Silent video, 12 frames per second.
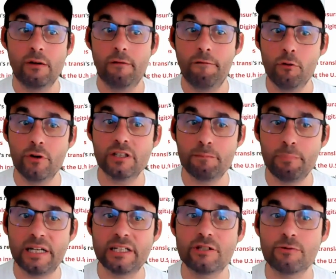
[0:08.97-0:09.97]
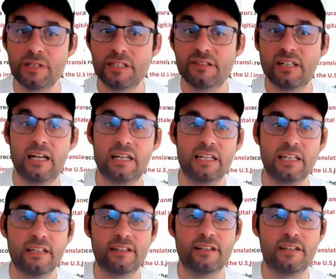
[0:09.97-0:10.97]
for a Spanish visa
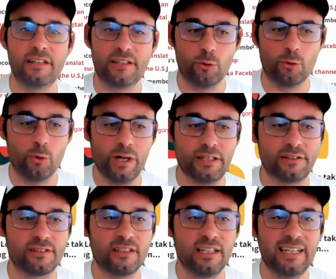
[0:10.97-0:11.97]
in the US?